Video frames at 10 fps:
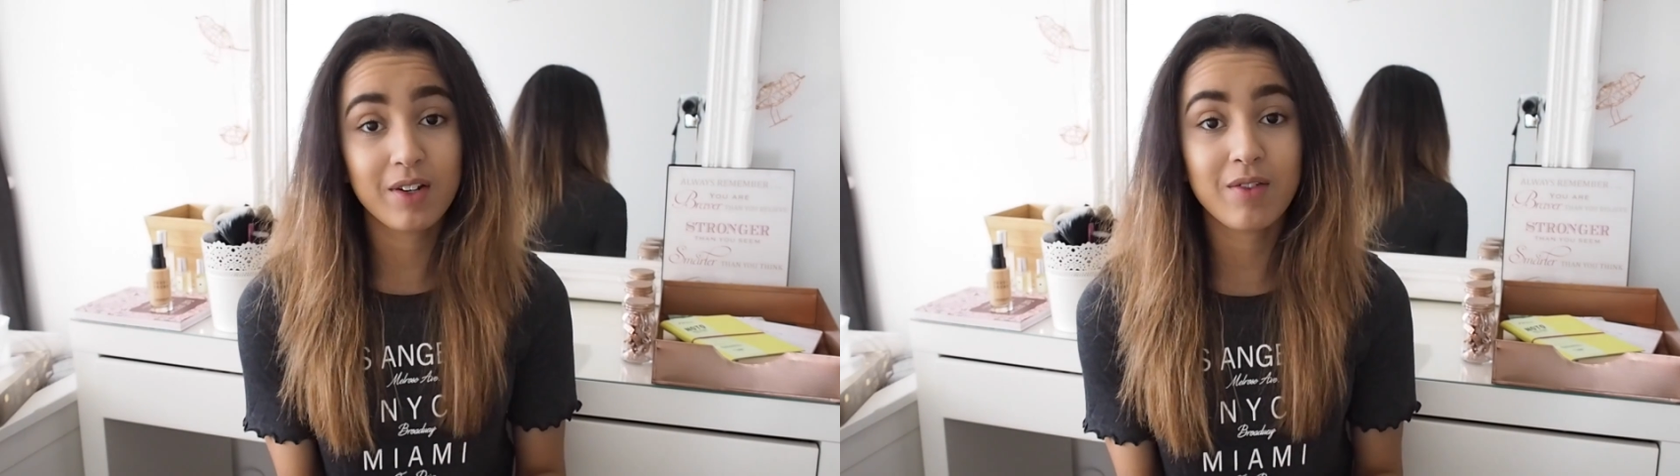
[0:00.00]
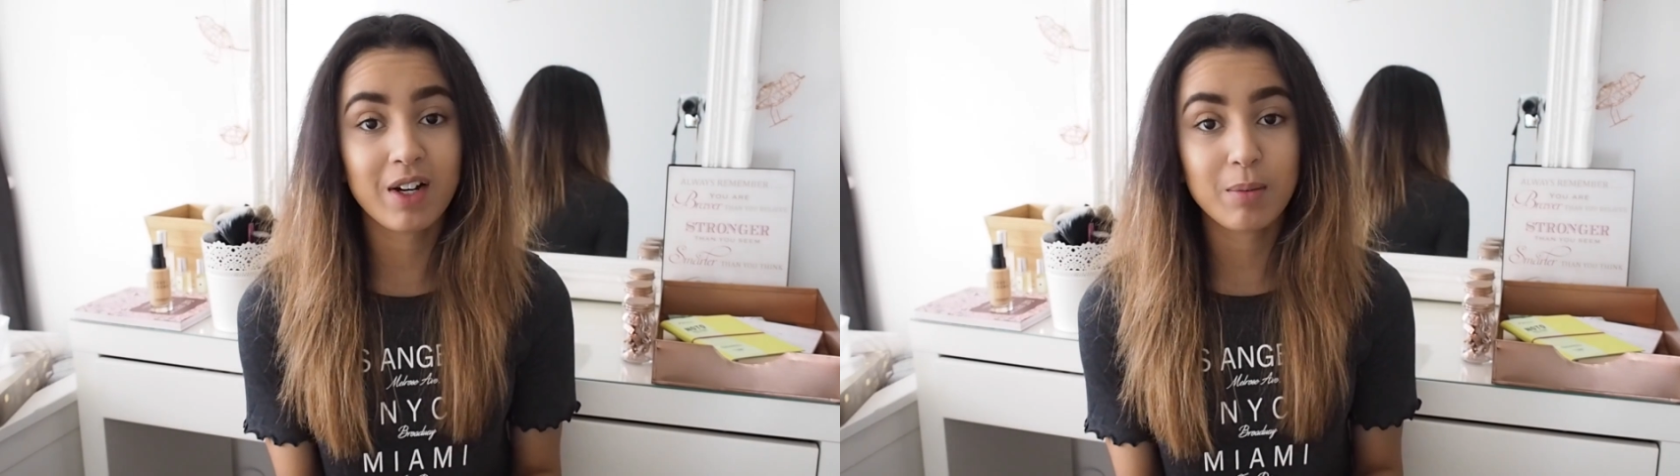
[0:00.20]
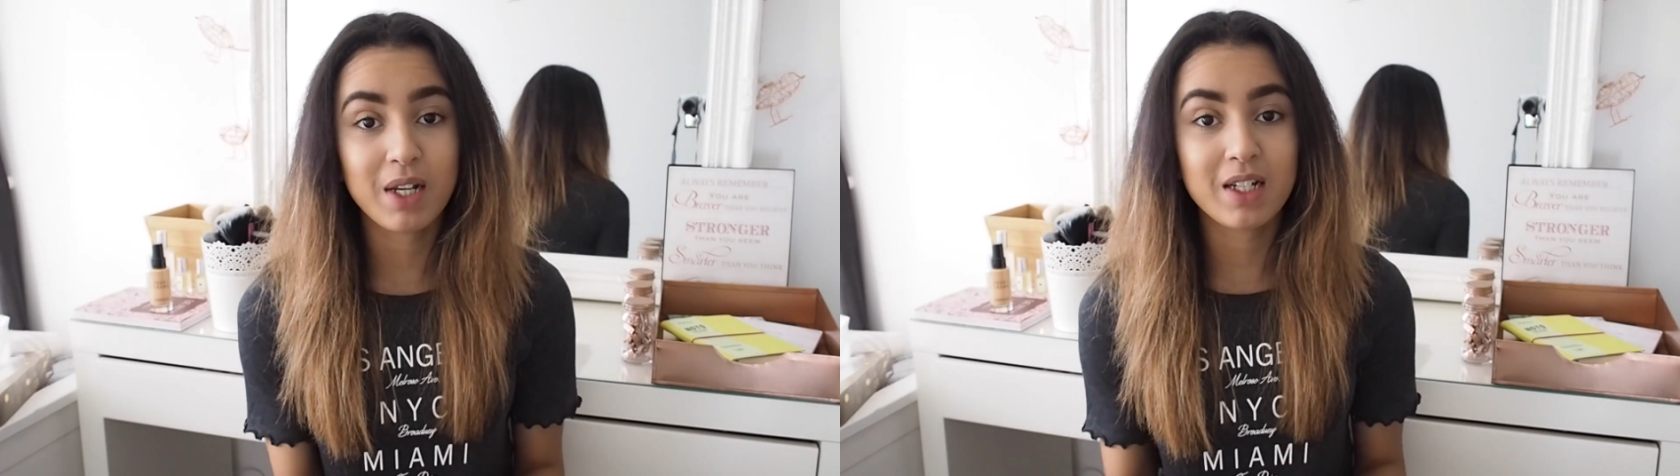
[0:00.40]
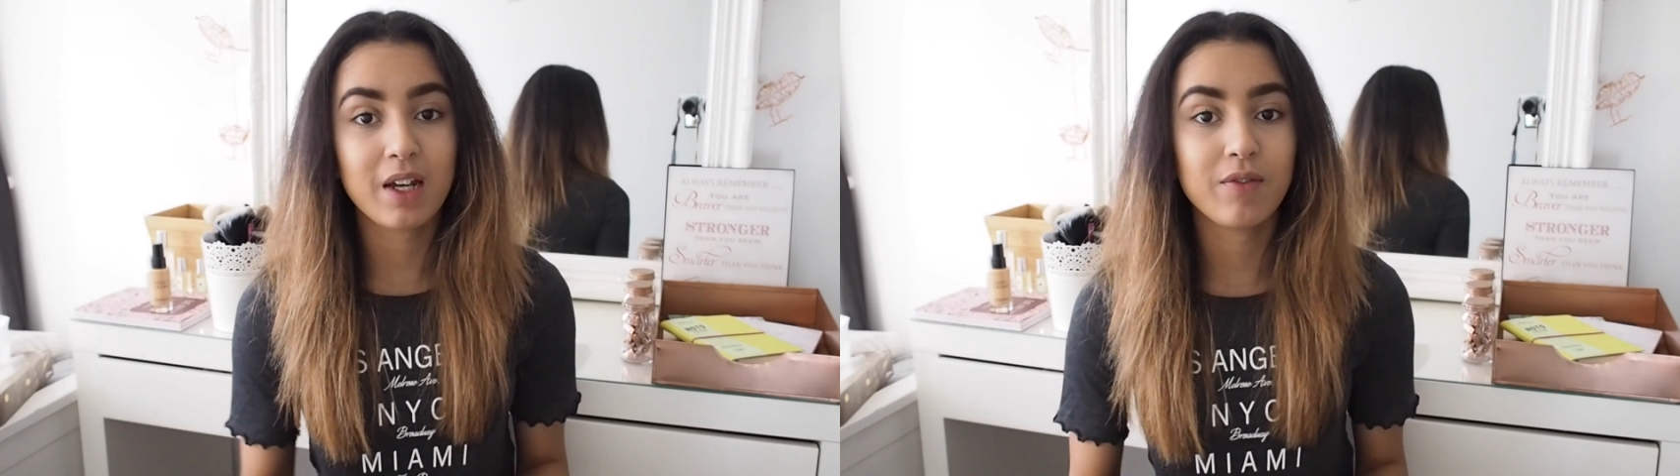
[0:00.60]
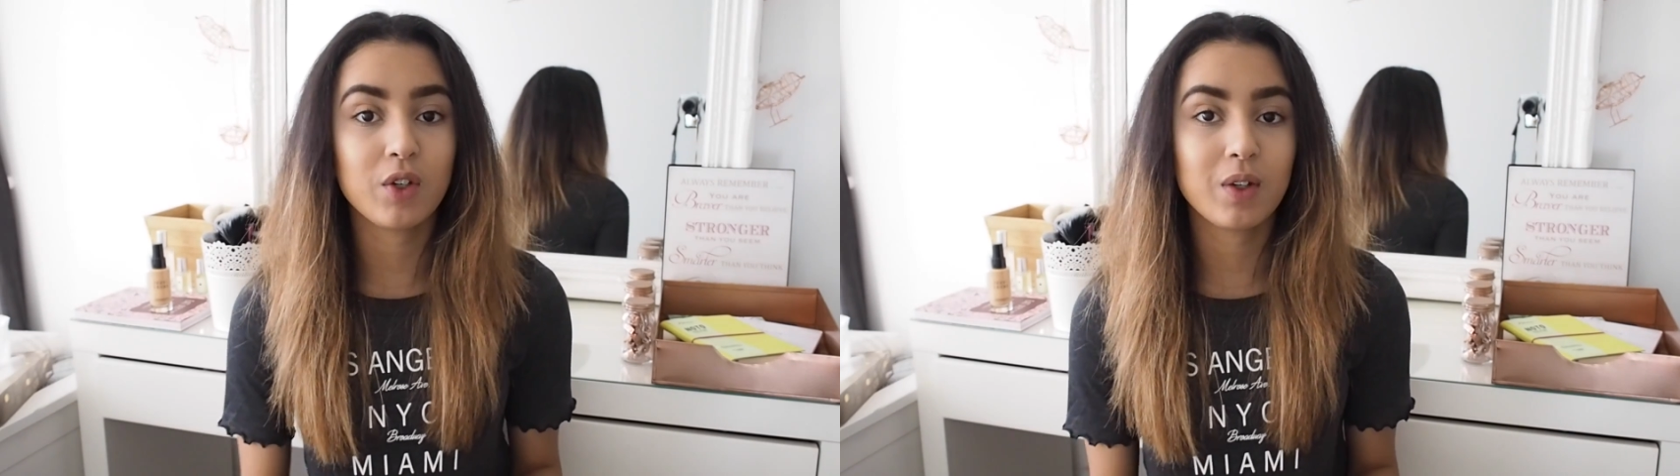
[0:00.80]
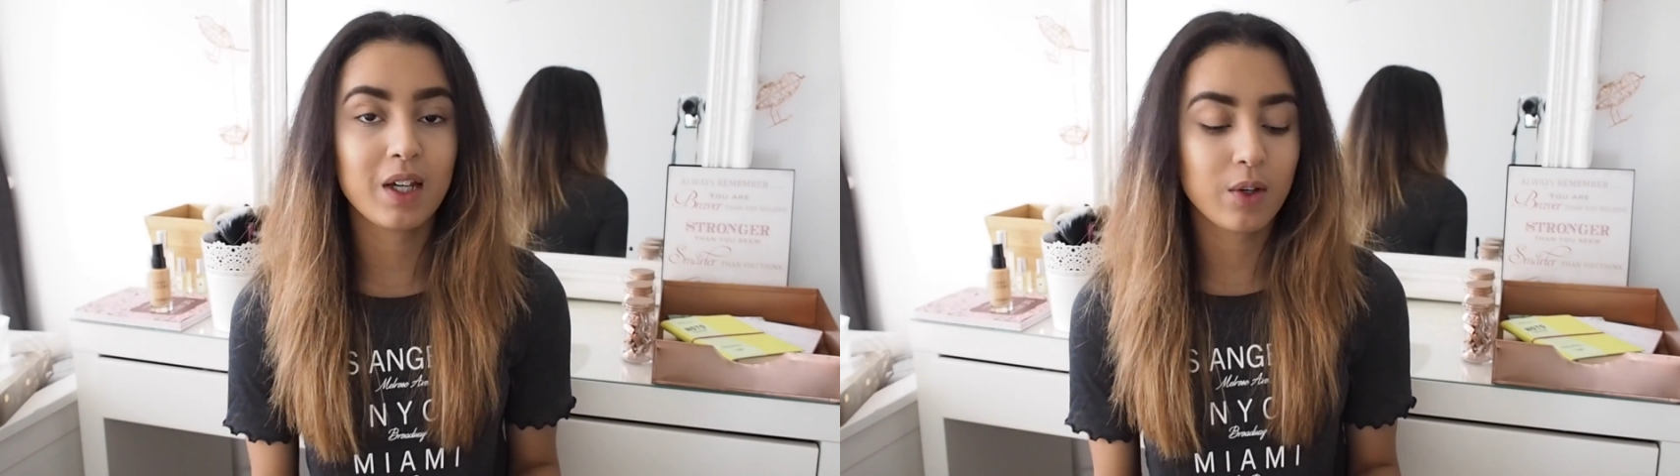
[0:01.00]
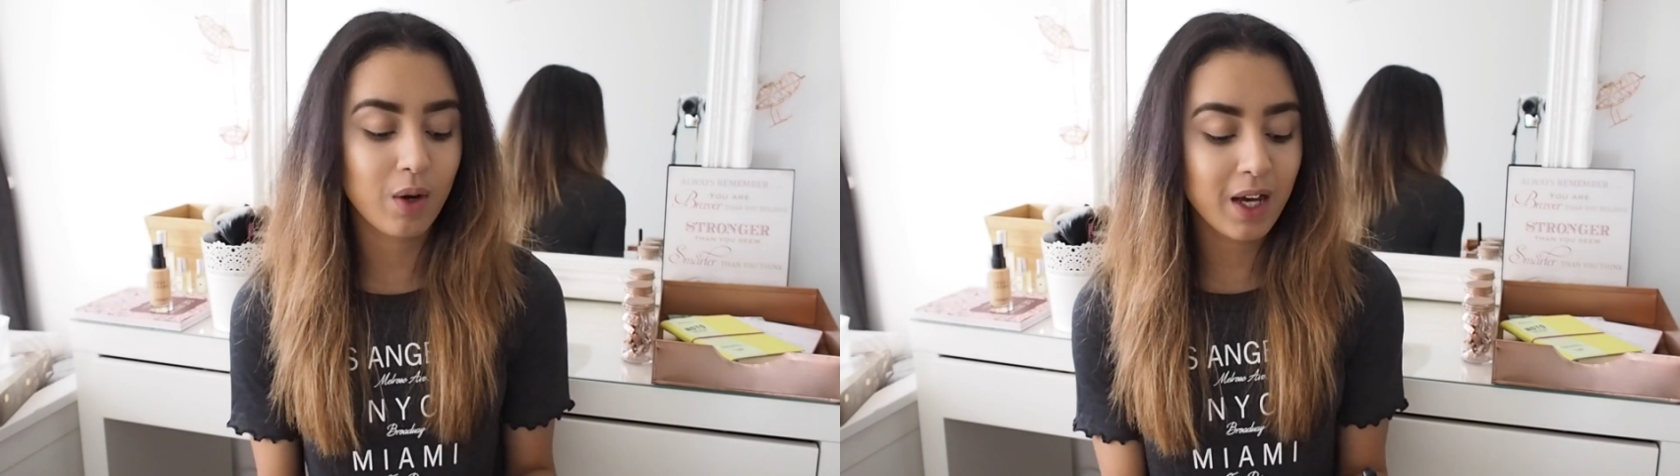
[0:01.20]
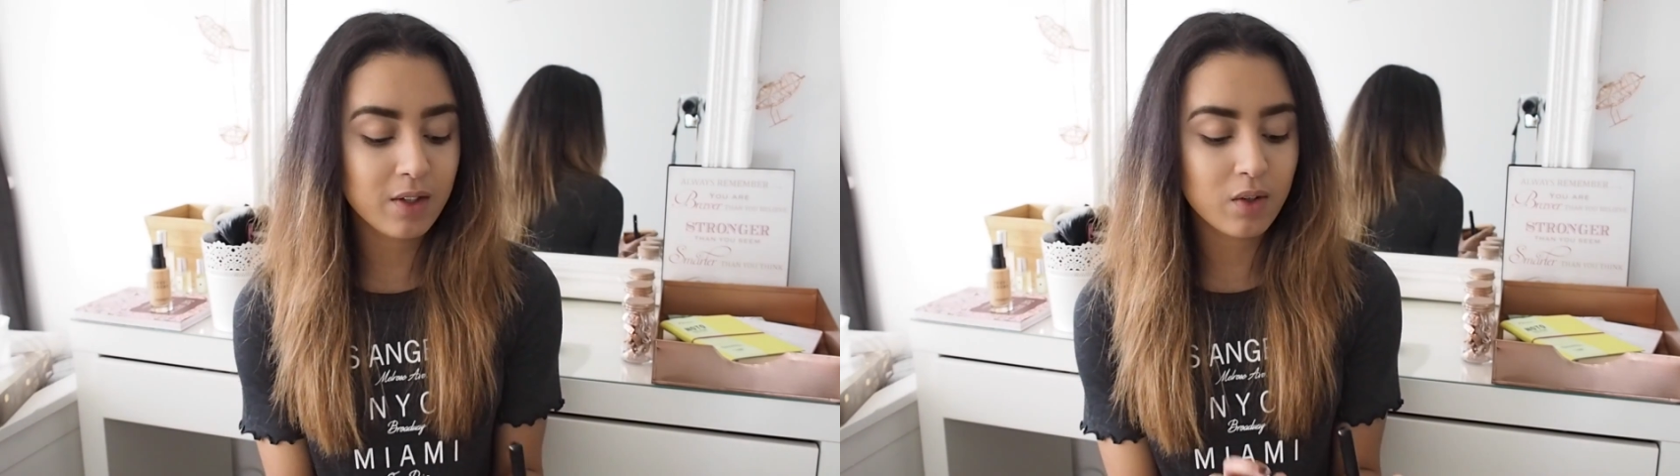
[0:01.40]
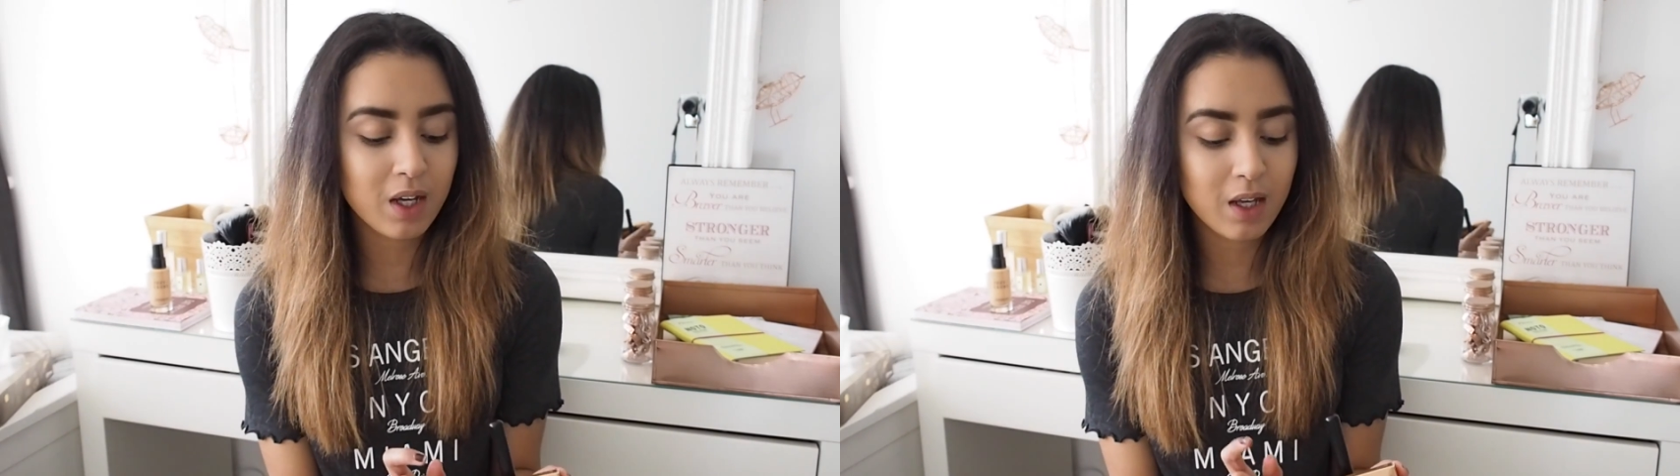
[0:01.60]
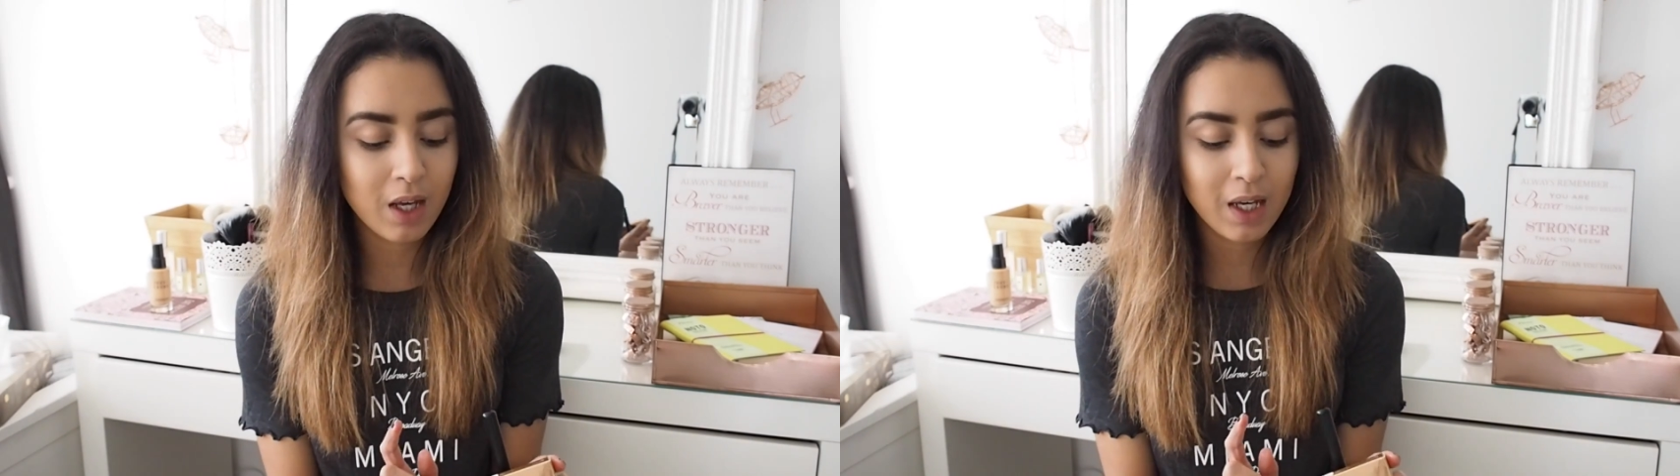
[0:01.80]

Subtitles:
recommend it if you can get your hands on it.